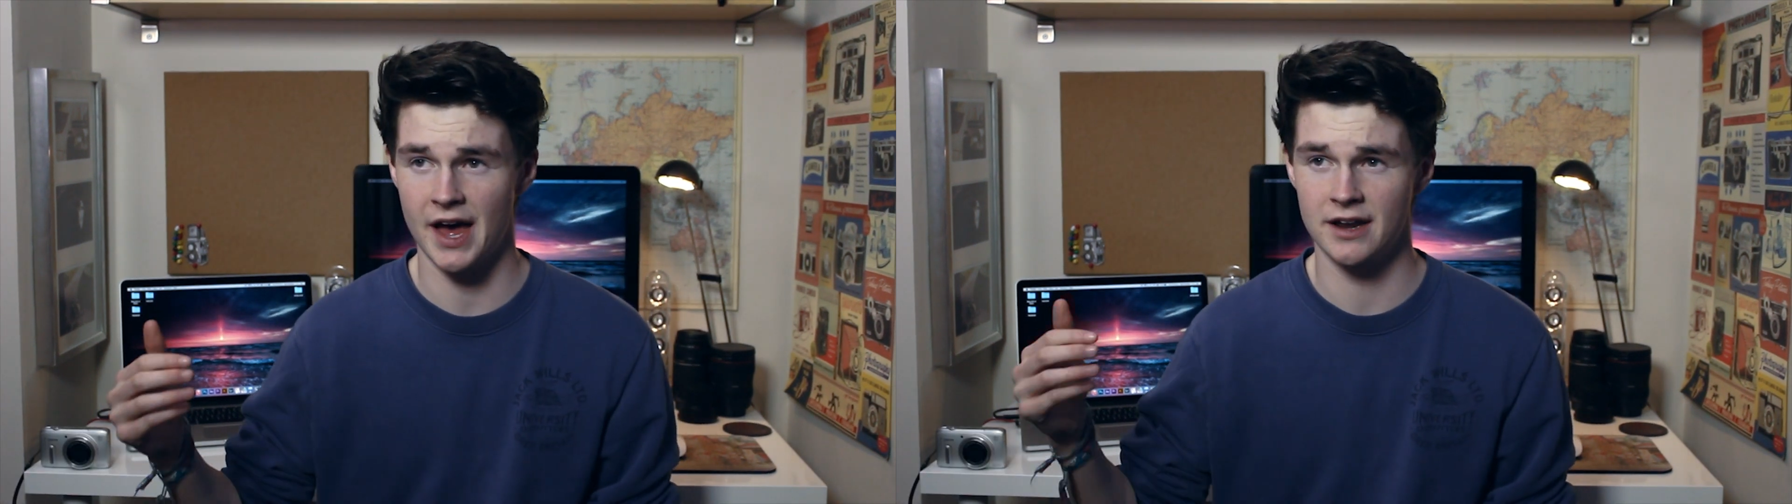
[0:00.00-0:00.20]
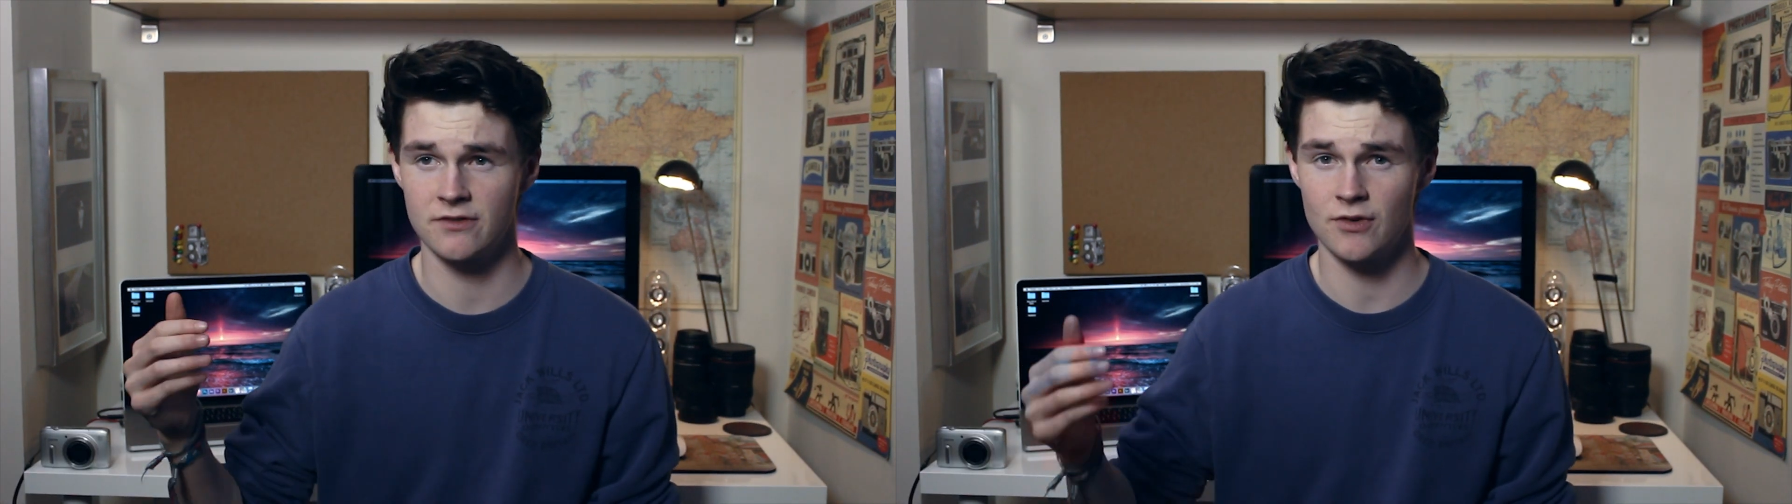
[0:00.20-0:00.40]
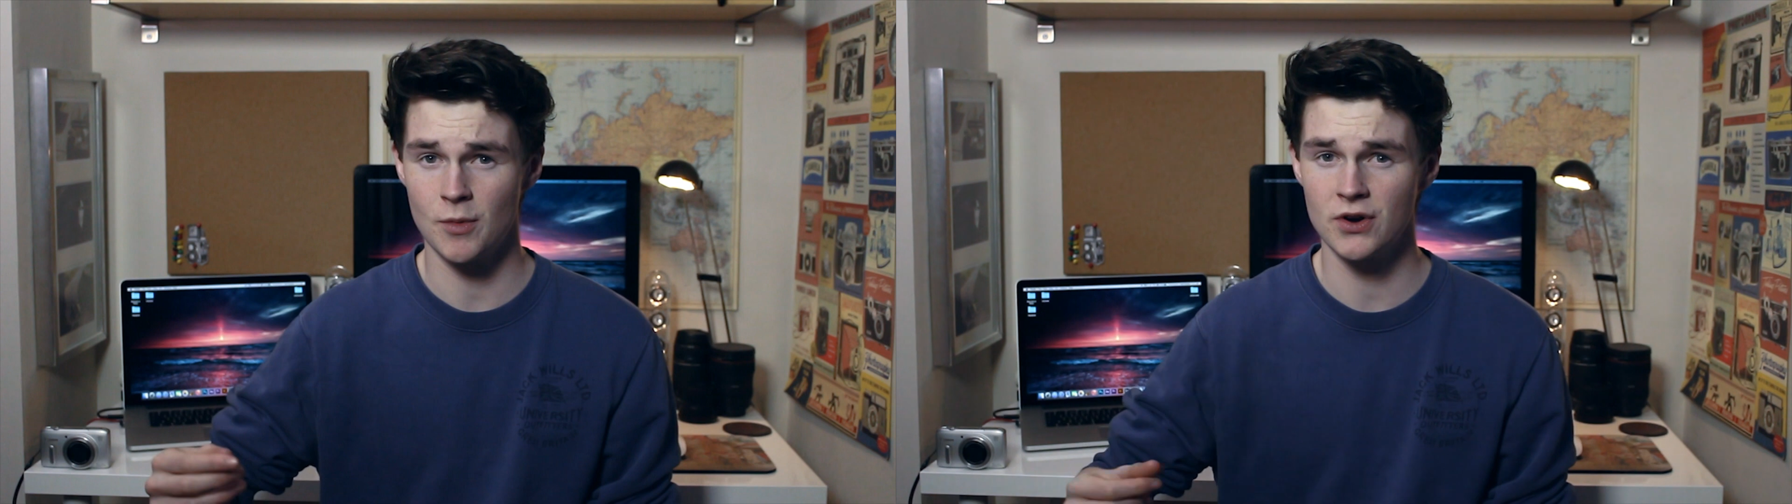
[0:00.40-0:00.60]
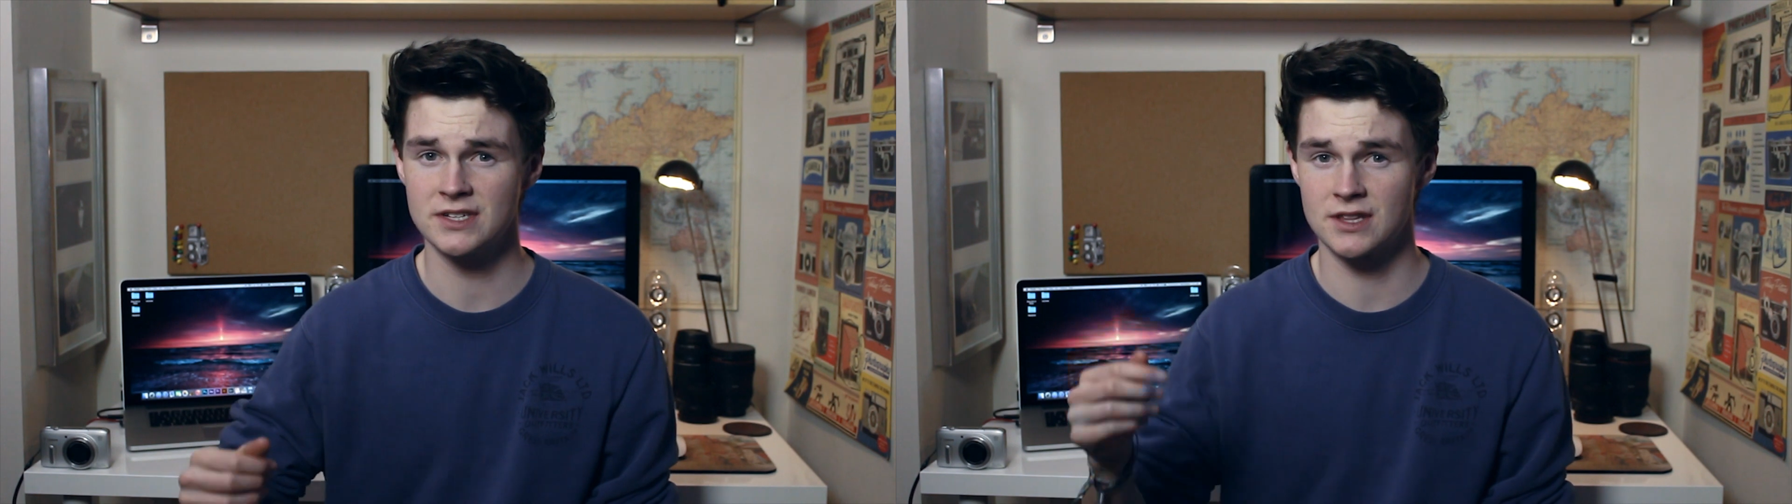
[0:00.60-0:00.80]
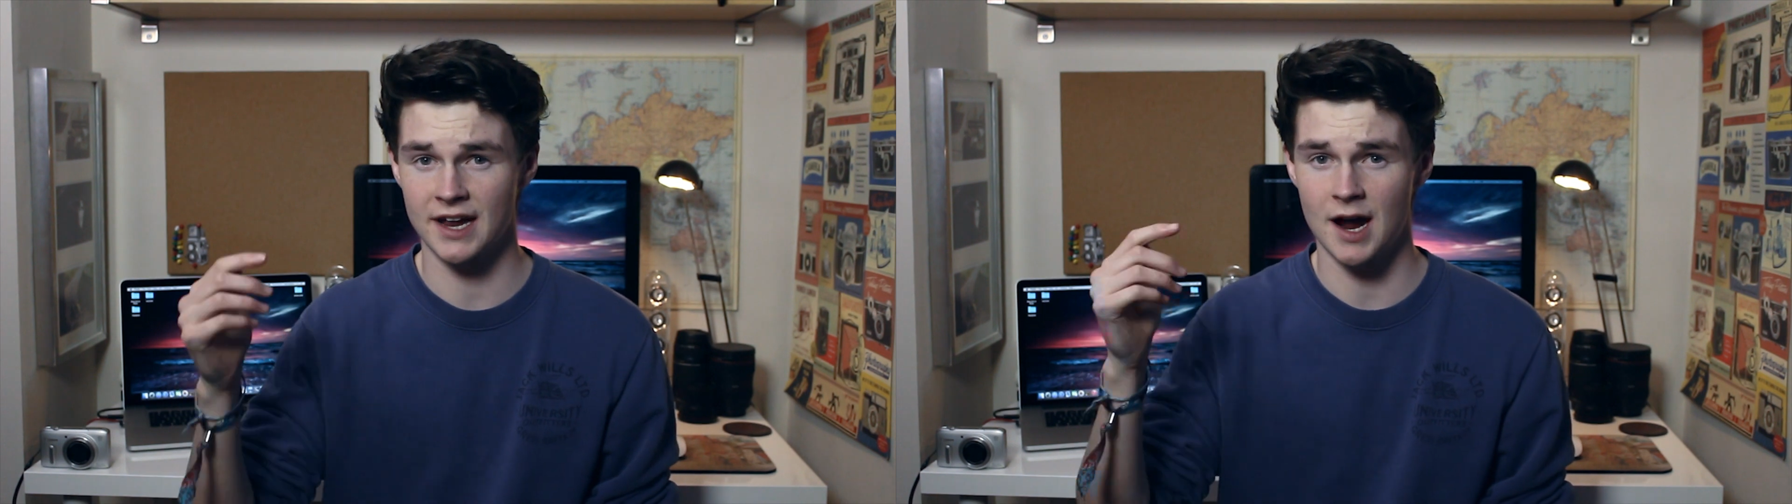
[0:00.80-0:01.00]
and if I'm
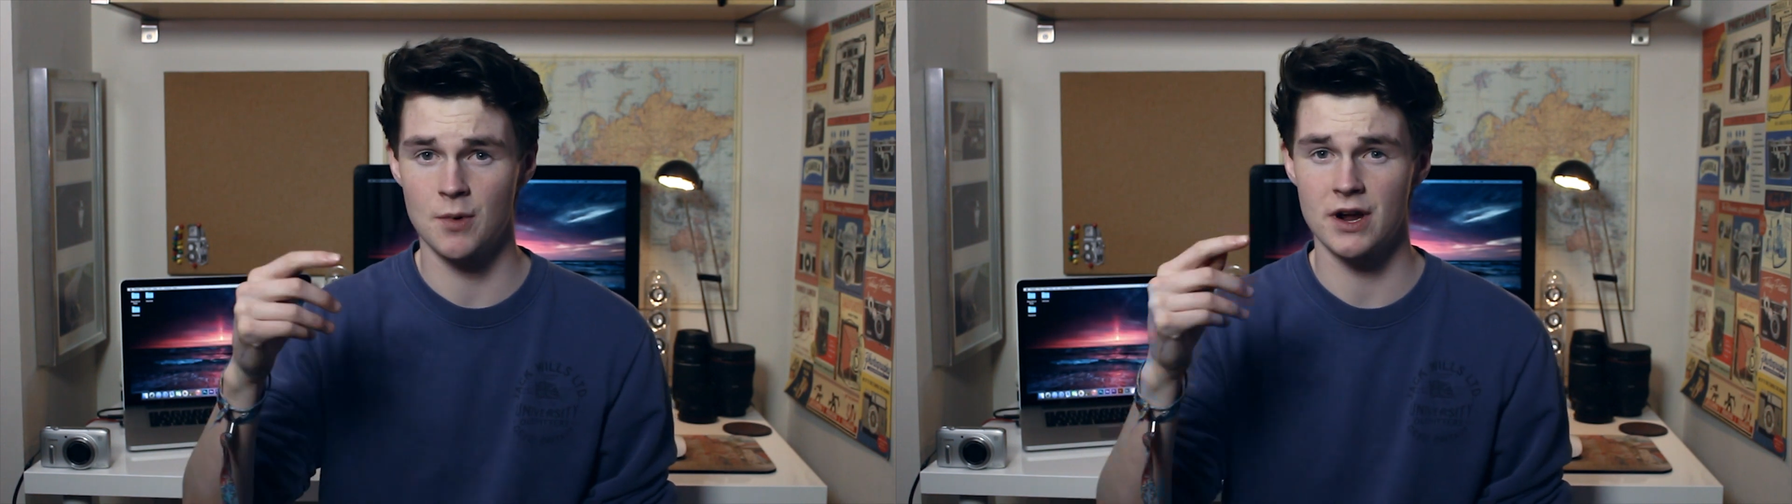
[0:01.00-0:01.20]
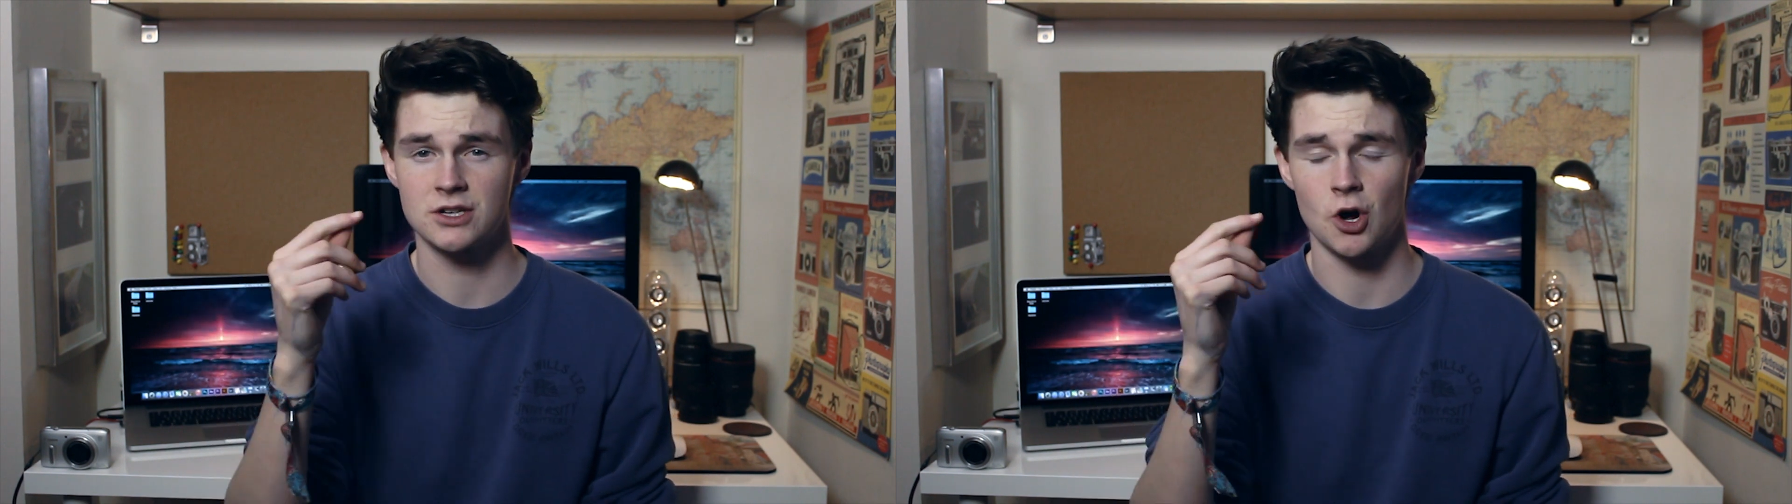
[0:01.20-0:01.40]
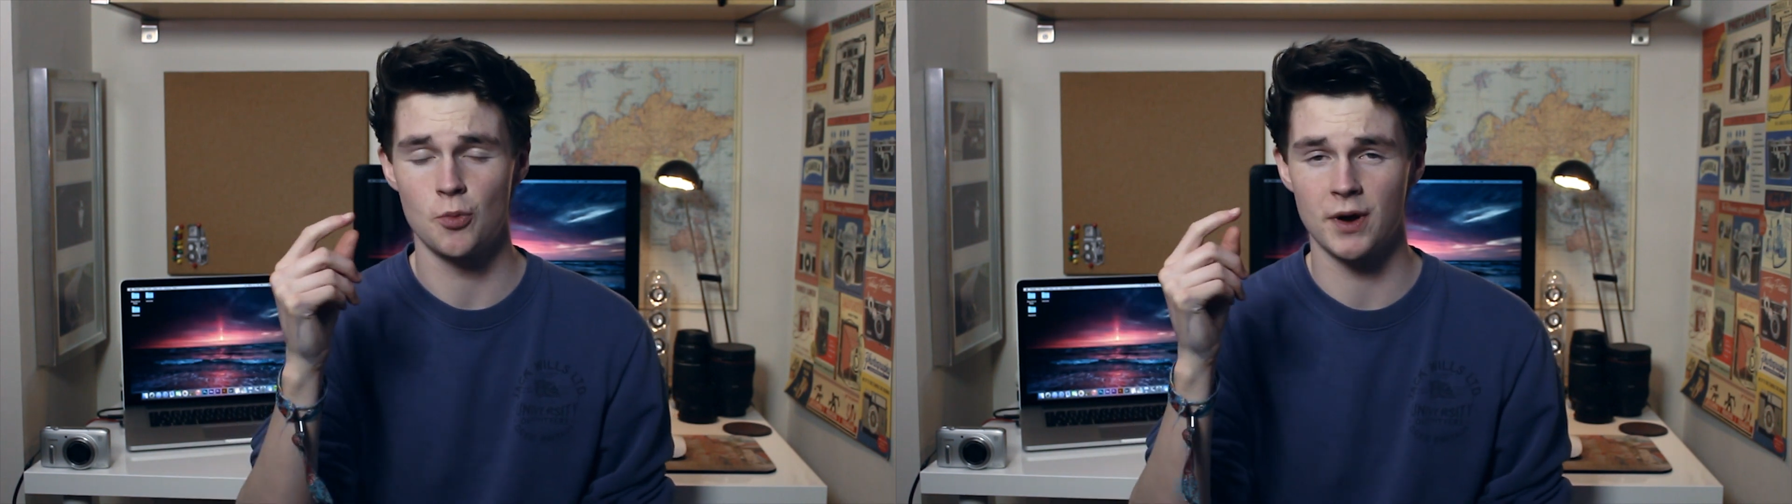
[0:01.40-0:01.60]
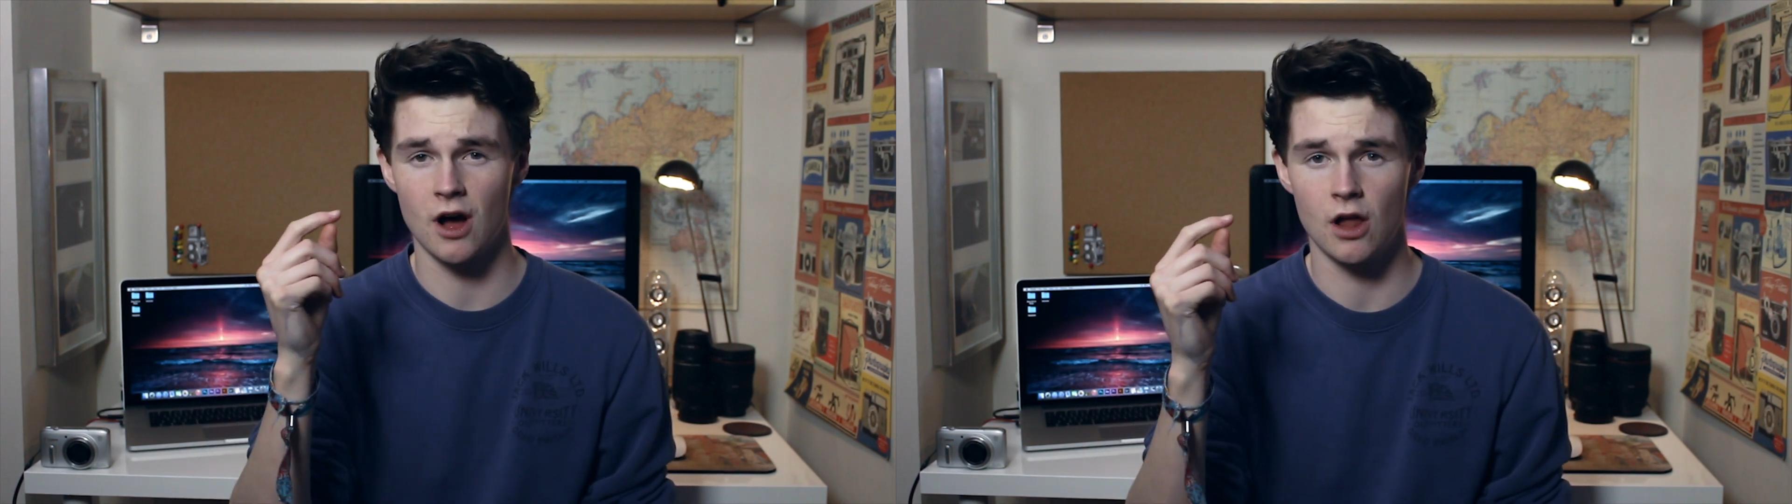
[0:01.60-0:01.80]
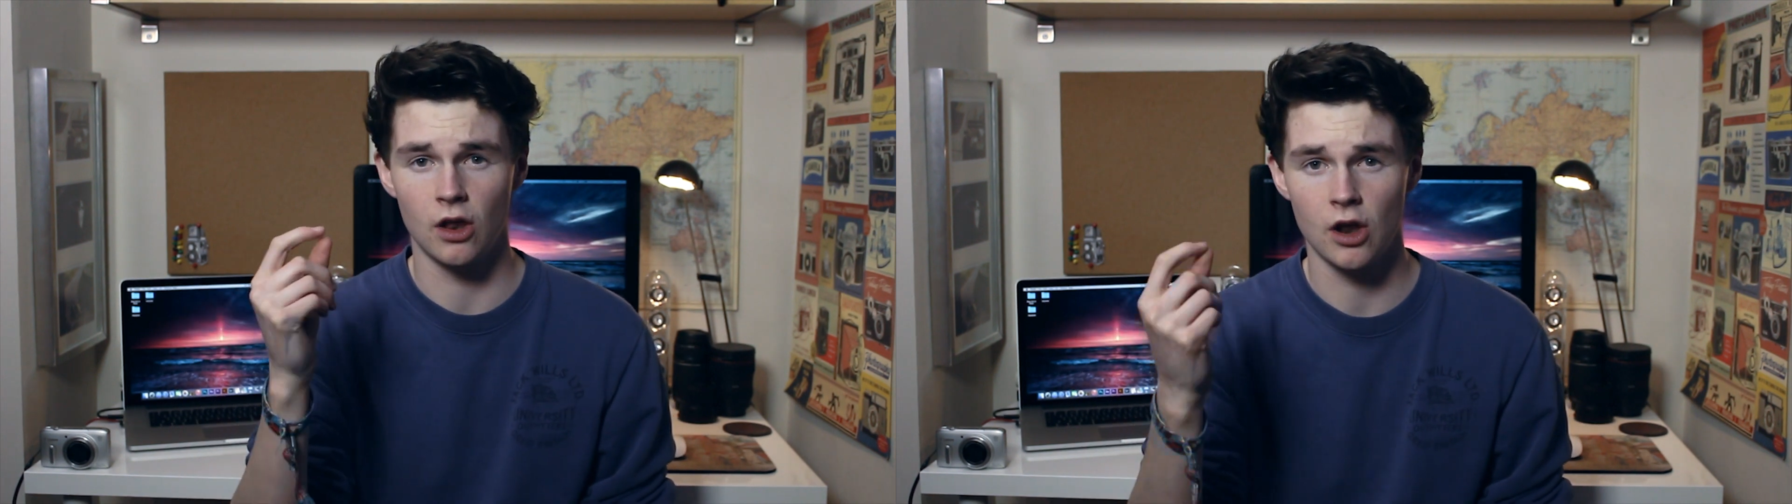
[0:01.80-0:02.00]
honest, the camera is coping a